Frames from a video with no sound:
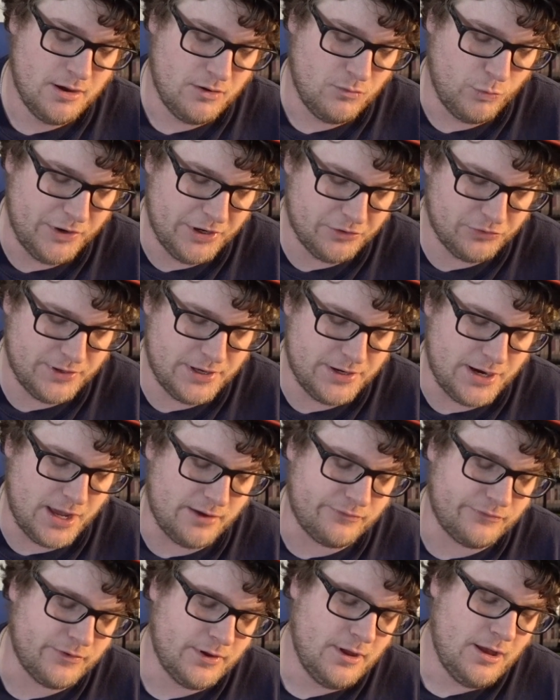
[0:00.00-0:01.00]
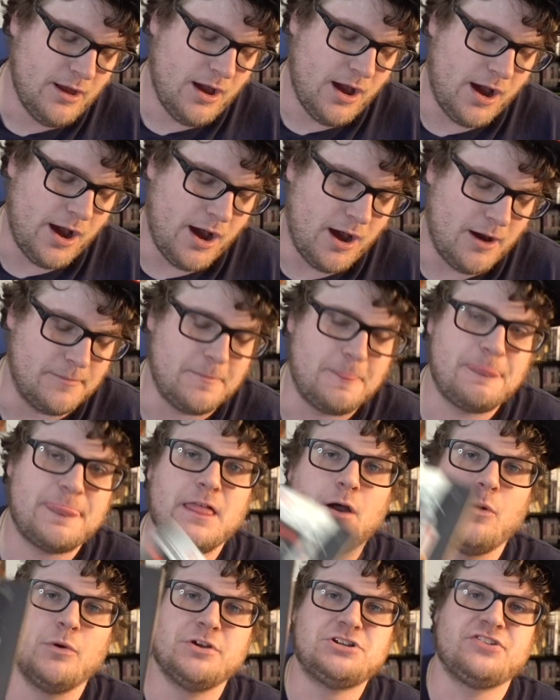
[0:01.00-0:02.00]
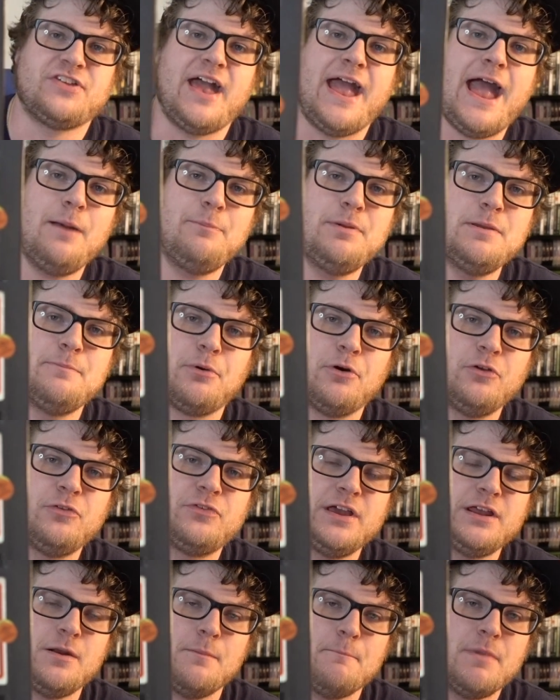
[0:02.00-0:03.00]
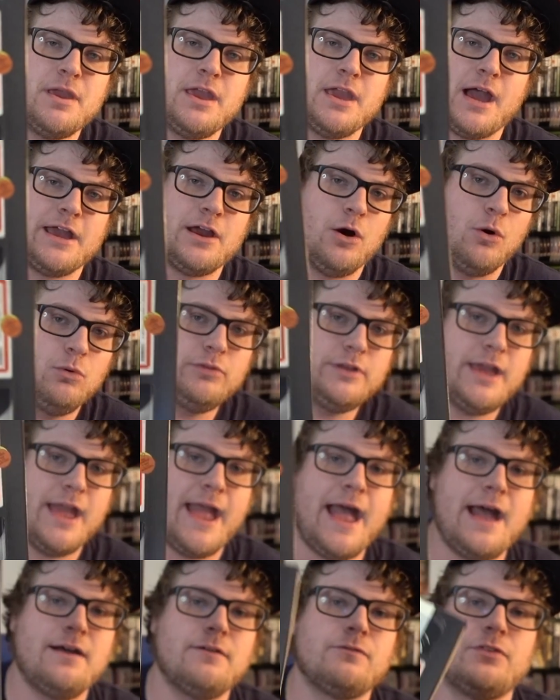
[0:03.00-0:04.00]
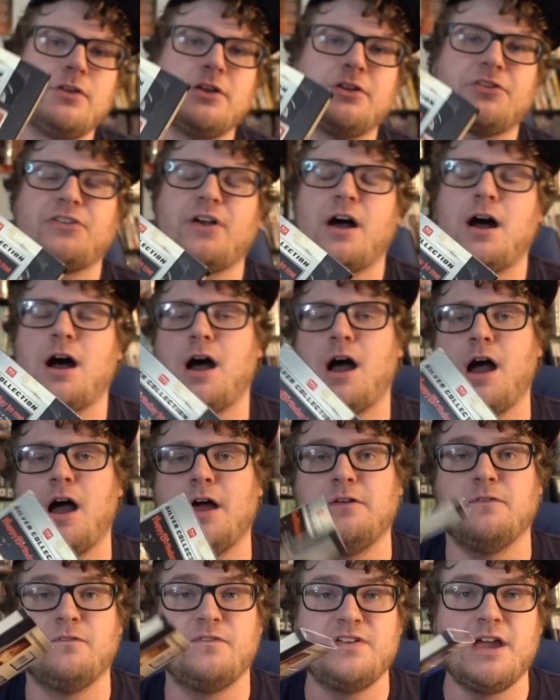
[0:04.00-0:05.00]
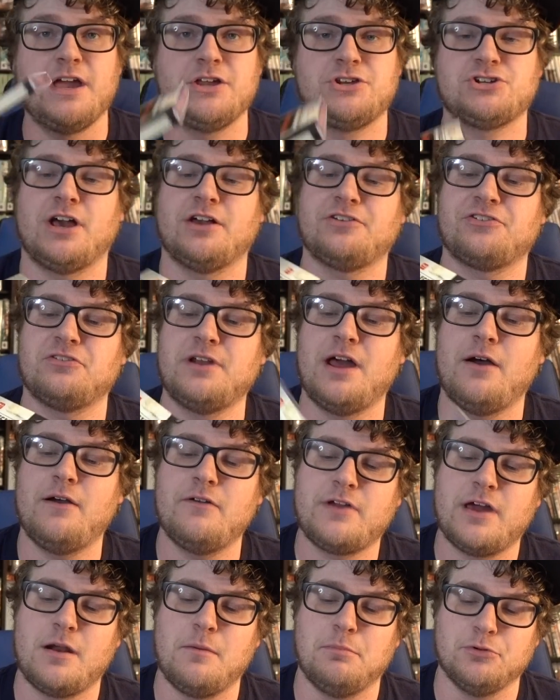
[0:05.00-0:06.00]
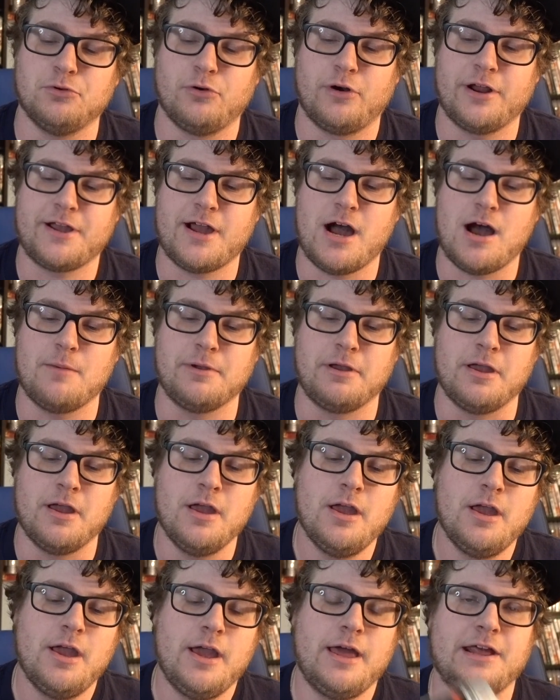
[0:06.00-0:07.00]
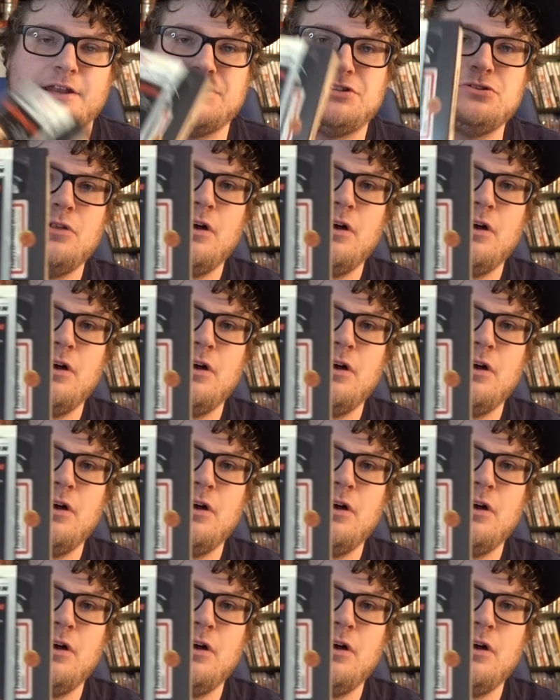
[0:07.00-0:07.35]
weirdly enough, which is Happy Birthday to Me. I only have this on VHS, so now I've got a Blu-ray copy, and I do